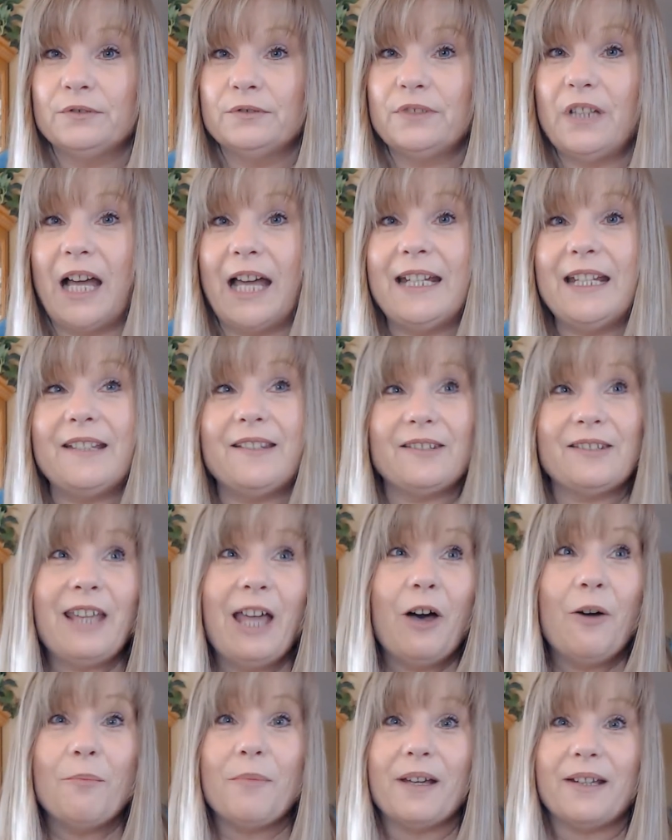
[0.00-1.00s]
I need to
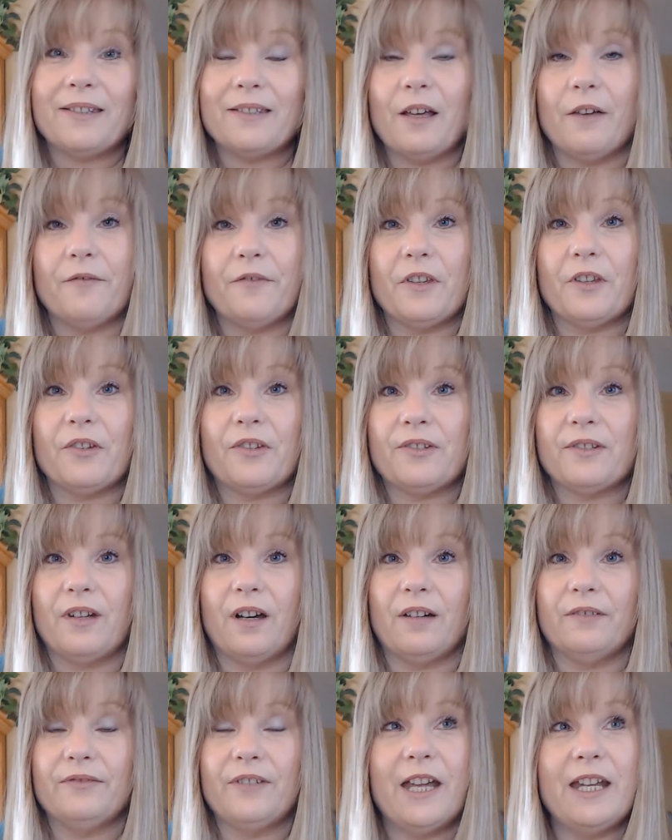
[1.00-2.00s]
tell myself this
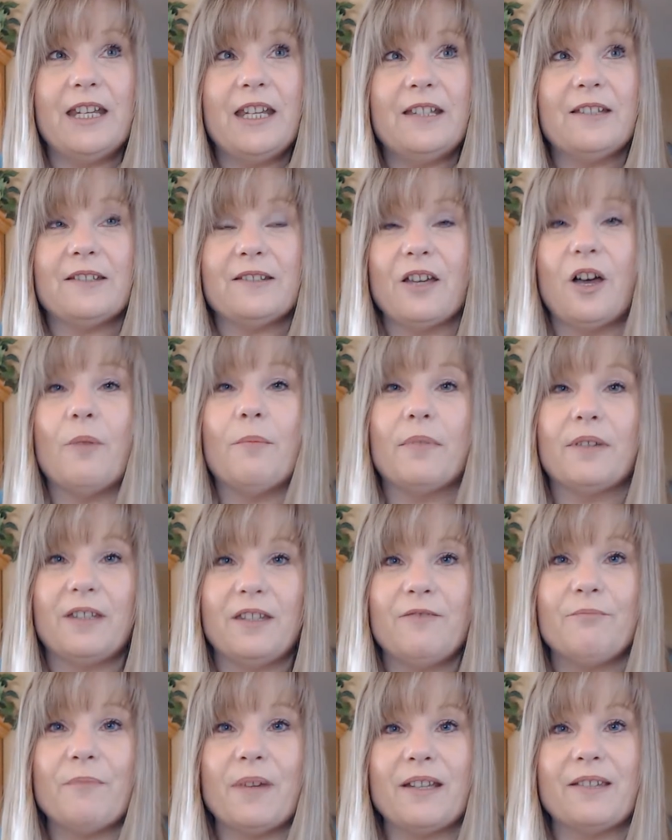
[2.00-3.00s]
stuff. I need to
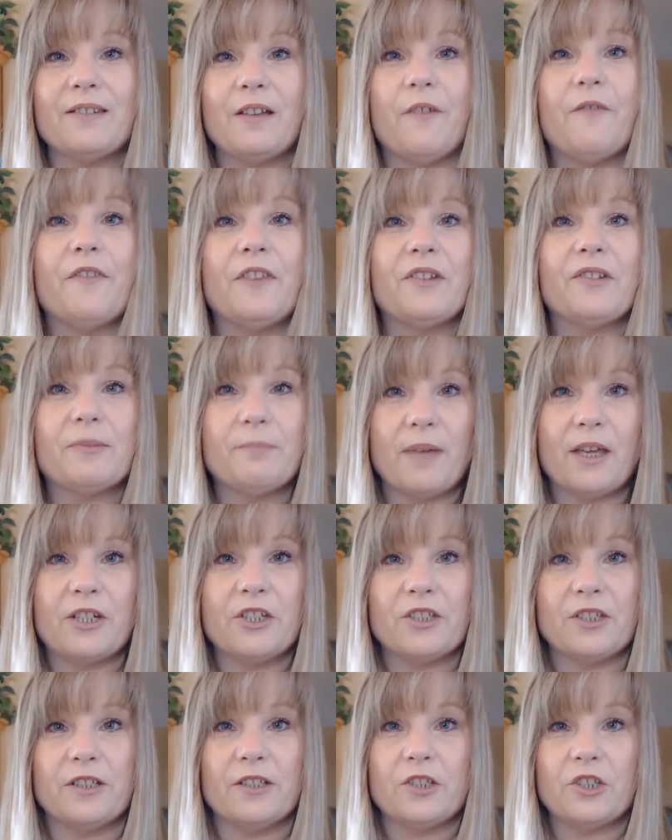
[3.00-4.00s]
give myself this
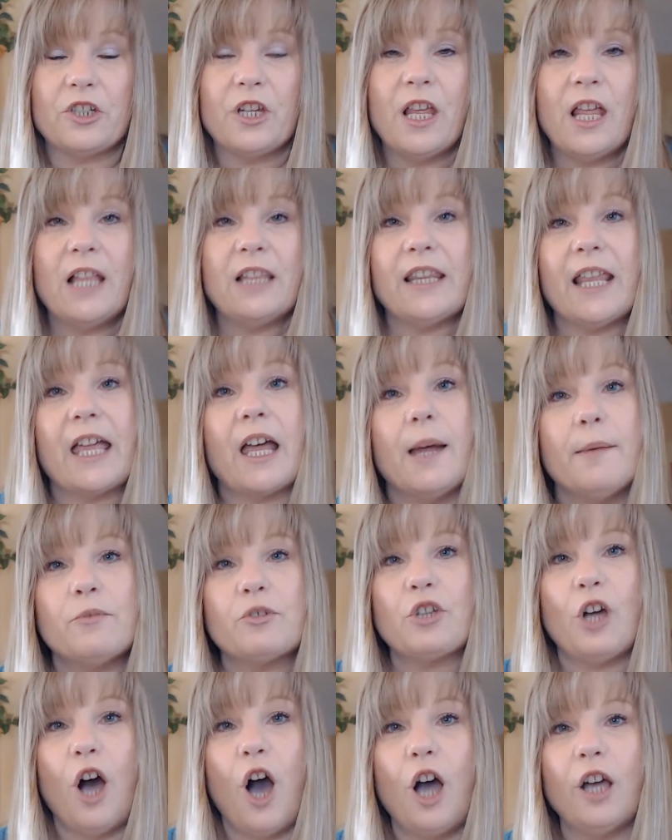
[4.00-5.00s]
message. Like I'm
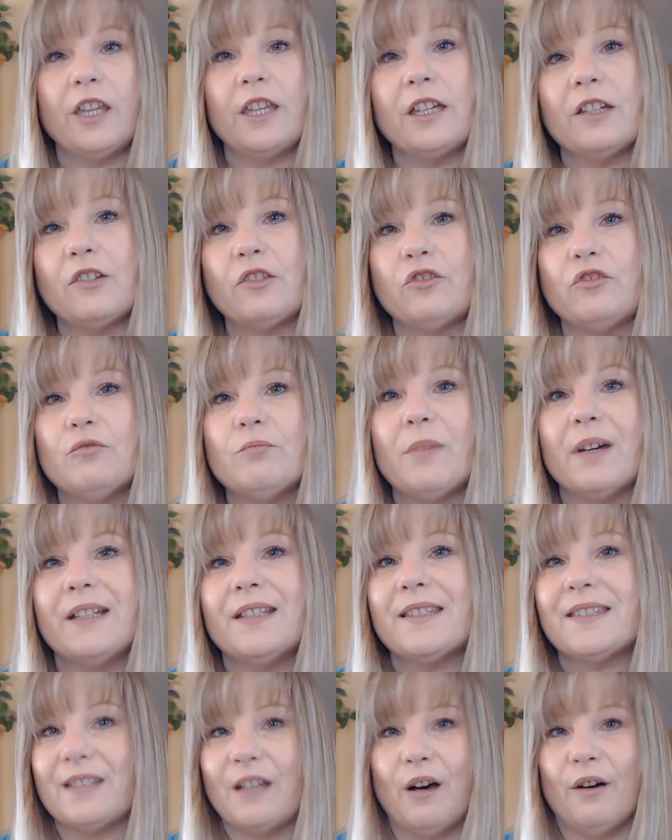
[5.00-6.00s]
talking to
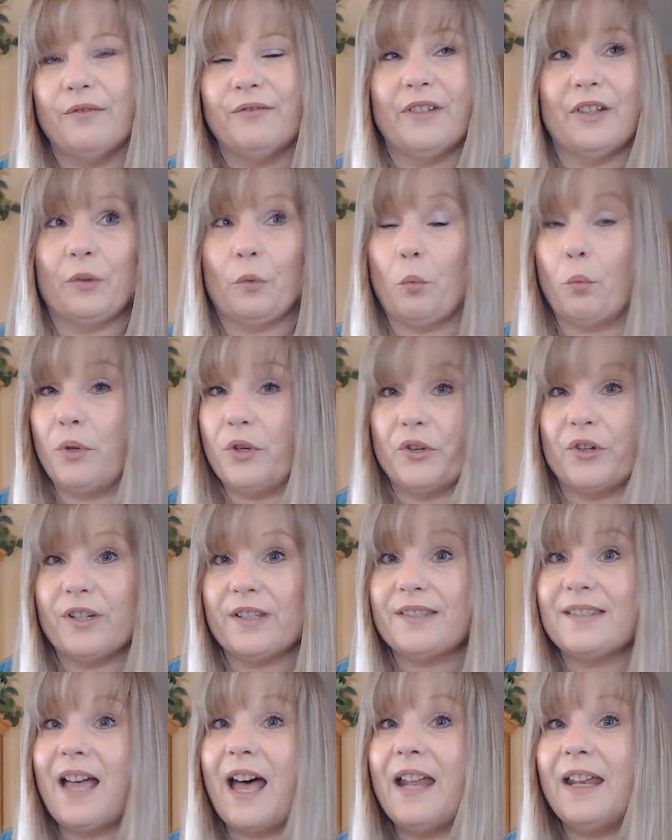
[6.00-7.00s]
myself. As weird
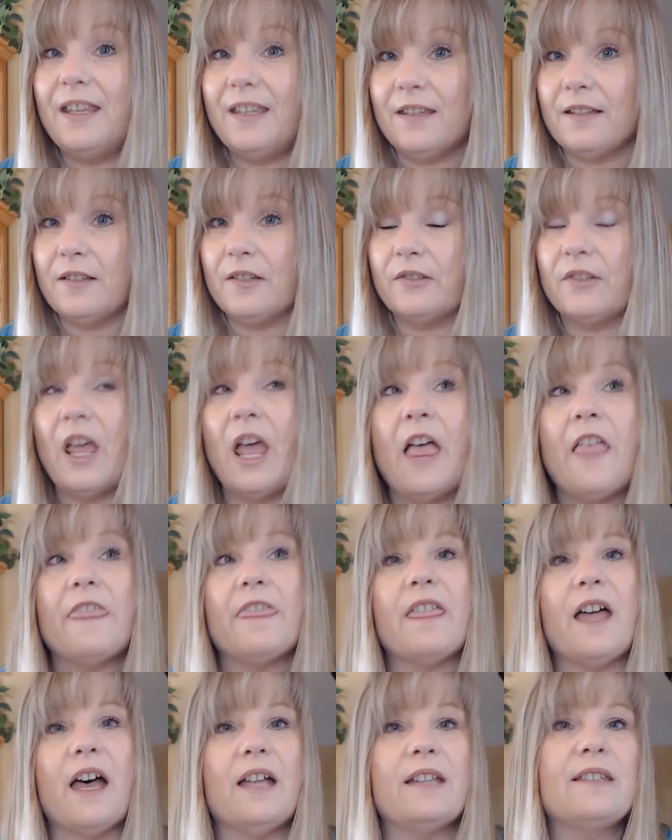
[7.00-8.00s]
as that is,
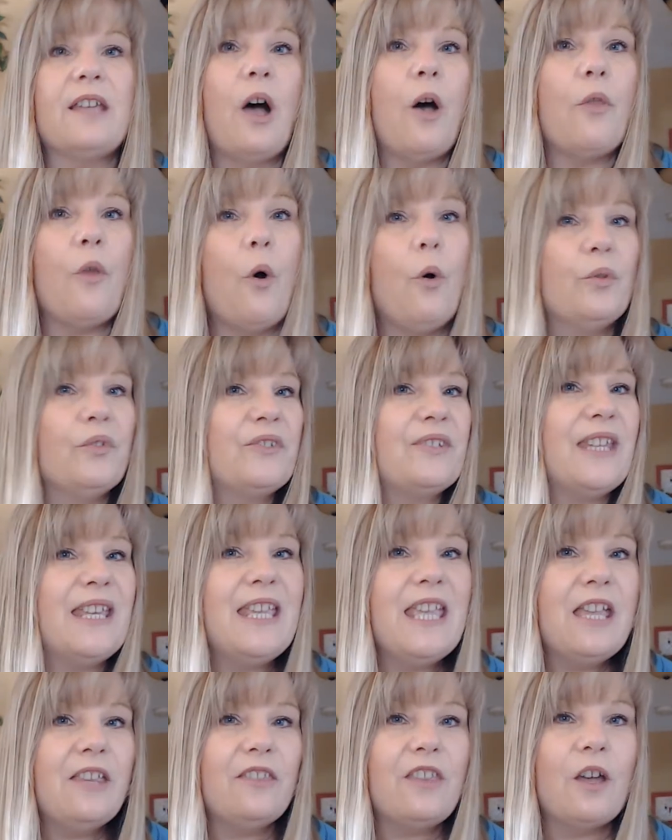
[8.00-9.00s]
that's how the whole
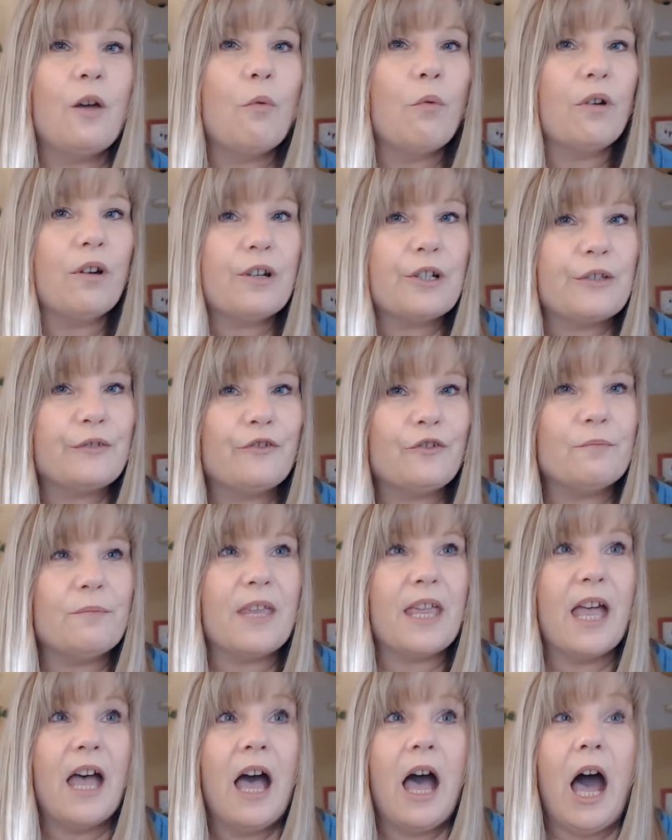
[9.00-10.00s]
singing thing works for
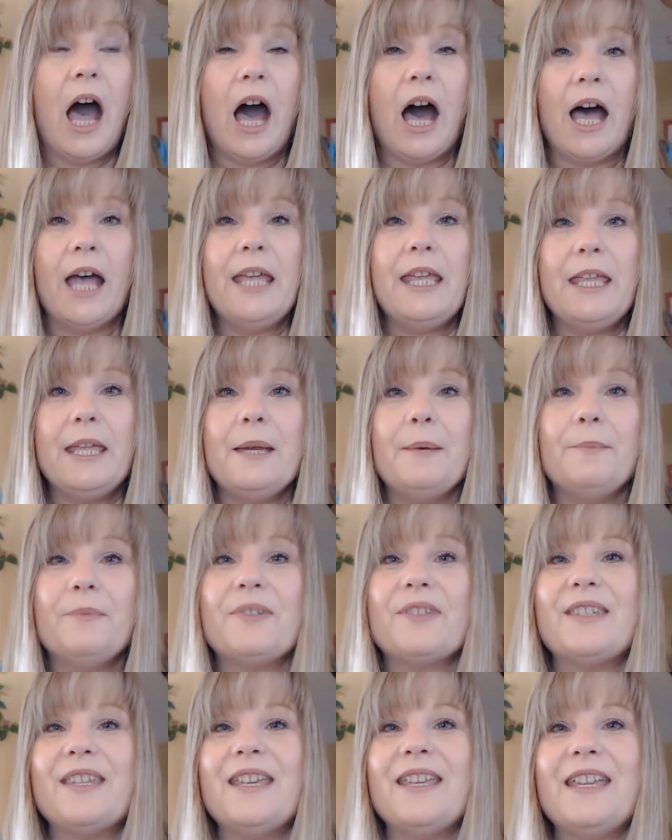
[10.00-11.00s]
me. I am
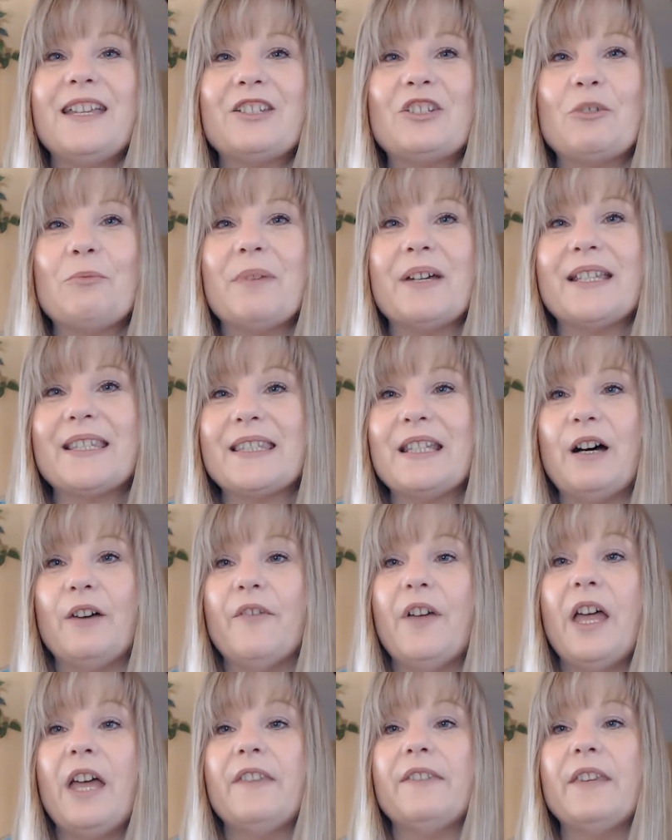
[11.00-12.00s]
singing to
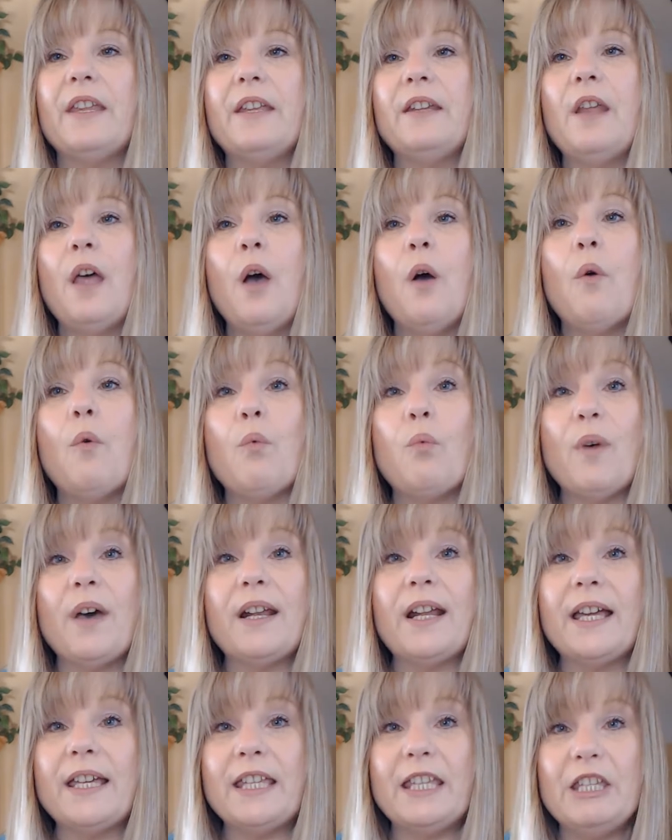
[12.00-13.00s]
myself. And then when
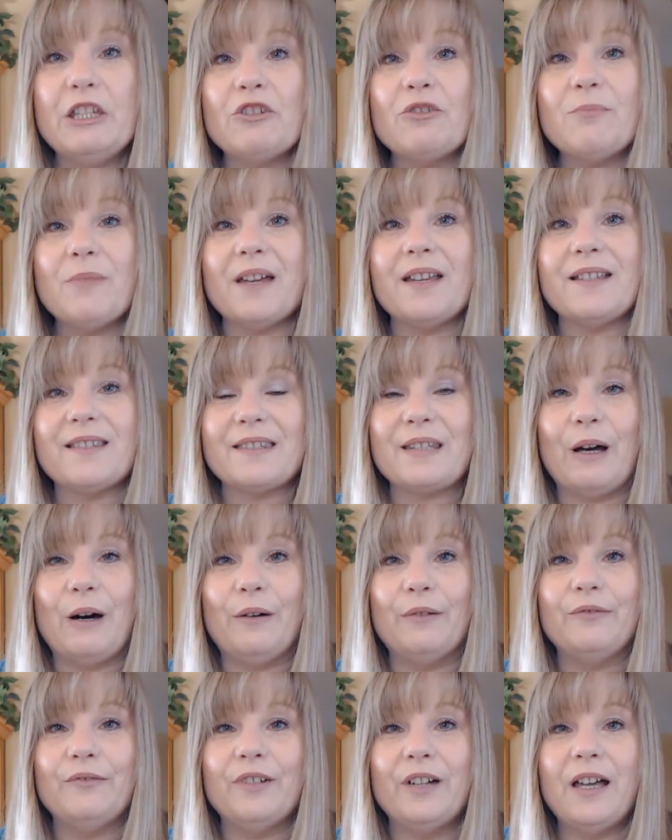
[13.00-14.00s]
I hear
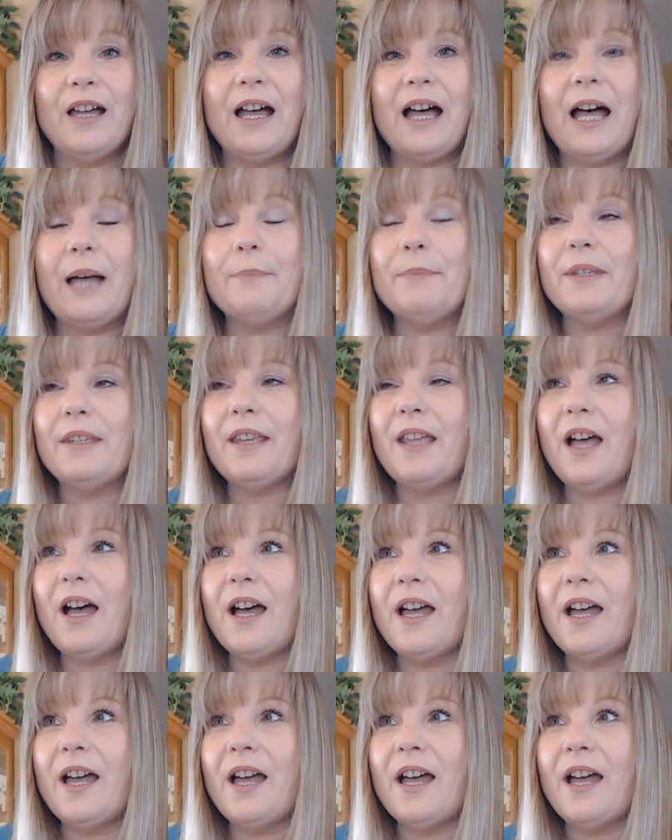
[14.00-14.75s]
myself, I'm